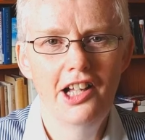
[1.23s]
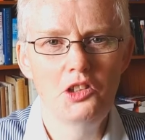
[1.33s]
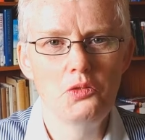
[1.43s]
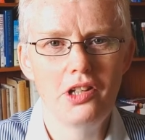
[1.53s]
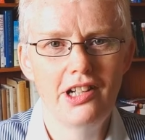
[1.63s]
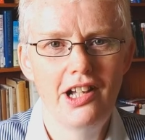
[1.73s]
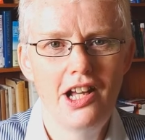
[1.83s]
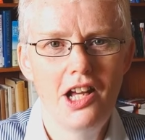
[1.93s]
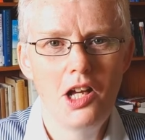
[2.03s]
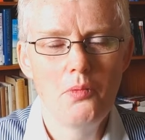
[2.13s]
Hello,
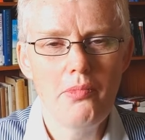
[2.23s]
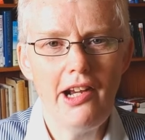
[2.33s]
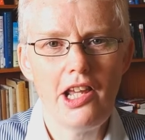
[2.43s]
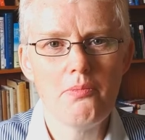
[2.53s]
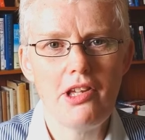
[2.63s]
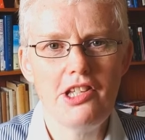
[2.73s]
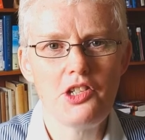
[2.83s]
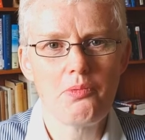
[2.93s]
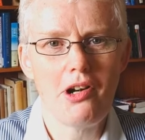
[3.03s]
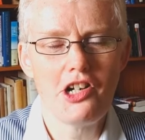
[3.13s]
my name
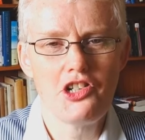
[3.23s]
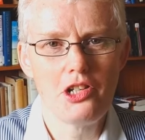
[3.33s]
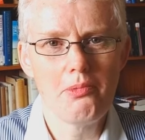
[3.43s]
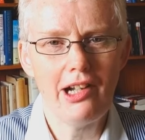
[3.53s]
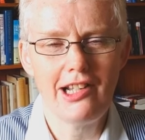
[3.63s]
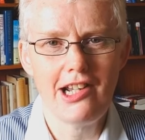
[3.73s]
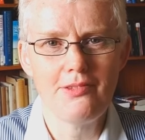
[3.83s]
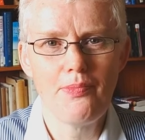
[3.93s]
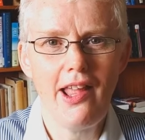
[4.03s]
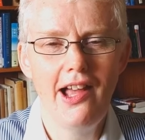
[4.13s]
is Marjorie
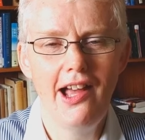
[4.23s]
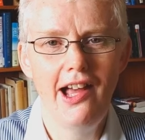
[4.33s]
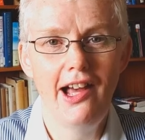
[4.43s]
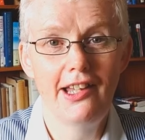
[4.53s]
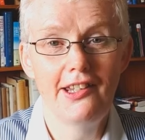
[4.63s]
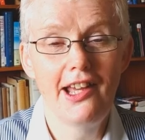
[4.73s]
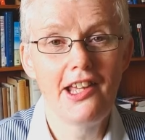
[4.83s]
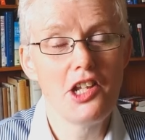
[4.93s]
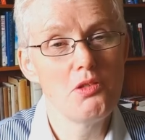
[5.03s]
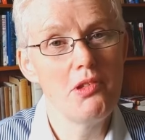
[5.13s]
McLean and I
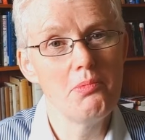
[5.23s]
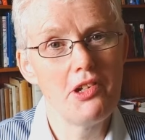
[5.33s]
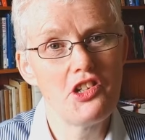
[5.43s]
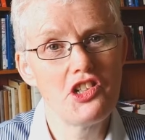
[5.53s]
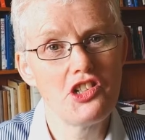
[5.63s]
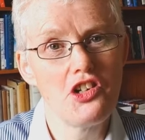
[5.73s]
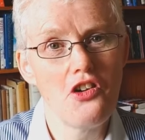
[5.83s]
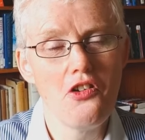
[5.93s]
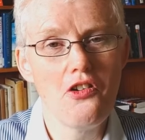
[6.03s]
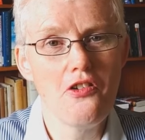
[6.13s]
get to be the Minister
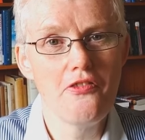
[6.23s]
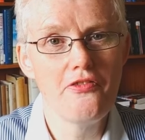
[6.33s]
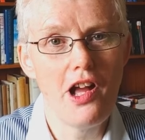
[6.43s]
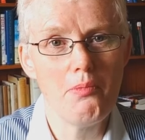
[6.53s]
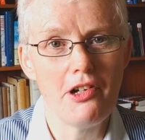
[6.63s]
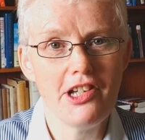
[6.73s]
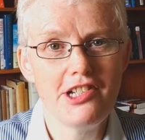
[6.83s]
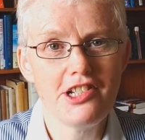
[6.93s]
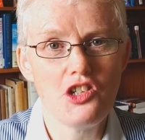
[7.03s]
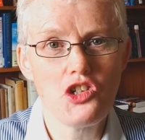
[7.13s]
of
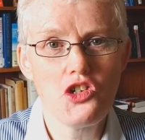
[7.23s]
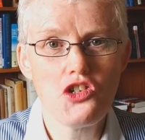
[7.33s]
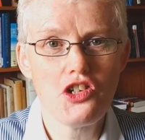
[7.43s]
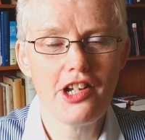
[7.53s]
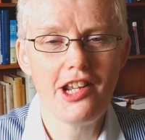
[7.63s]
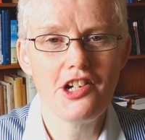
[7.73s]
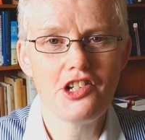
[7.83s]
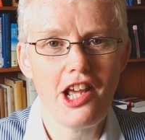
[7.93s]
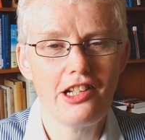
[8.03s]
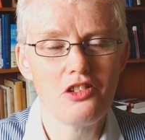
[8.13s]
Abernight, Inchture,
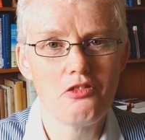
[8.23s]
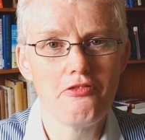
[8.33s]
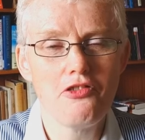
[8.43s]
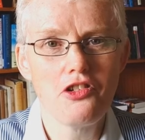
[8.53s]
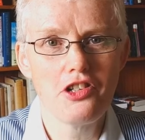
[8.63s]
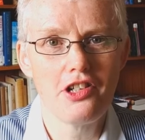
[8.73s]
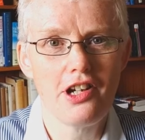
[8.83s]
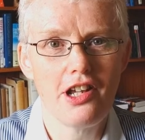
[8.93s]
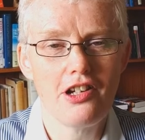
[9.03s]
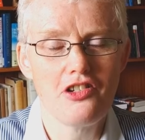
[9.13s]
Kinnaird and
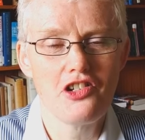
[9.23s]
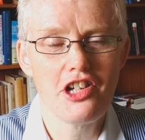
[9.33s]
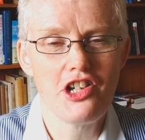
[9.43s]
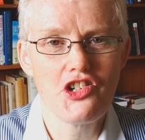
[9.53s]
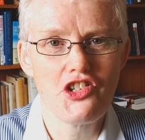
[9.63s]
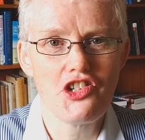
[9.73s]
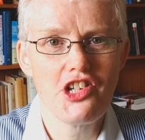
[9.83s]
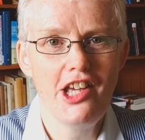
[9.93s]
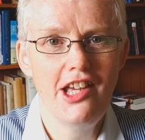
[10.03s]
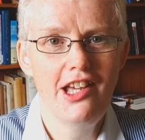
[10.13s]
Longforgan
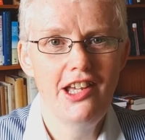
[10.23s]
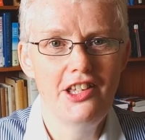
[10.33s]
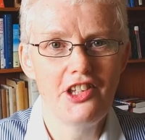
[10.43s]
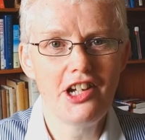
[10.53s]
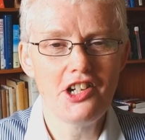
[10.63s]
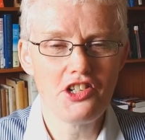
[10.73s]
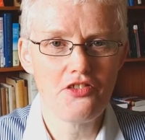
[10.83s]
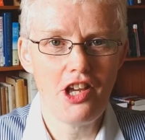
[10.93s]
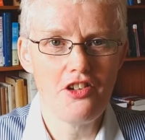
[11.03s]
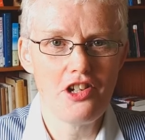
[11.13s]
congregations in the Carse
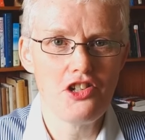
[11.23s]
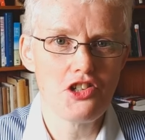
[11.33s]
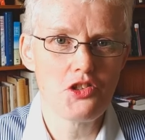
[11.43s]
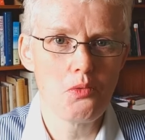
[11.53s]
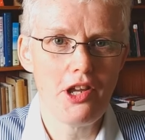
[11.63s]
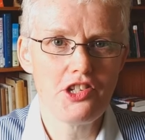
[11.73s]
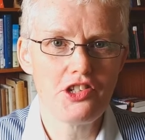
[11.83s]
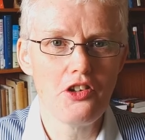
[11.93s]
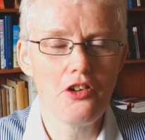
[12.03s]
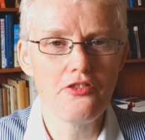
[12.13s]
of Gowrie just
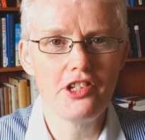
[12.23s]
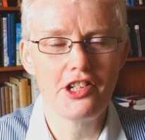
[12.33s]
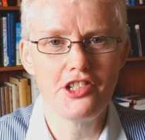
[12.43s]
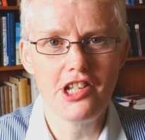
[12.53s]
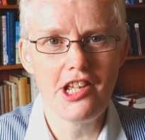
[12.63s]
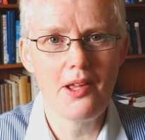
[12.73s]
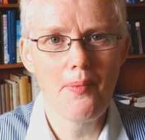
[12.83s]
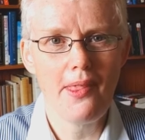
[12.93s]
west of Dundee.